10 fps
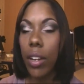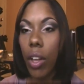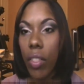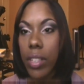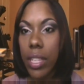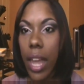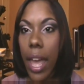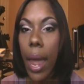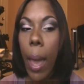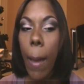and all this and
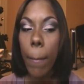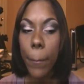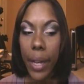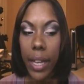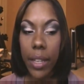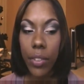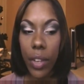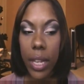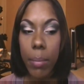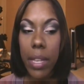that, but it's funny.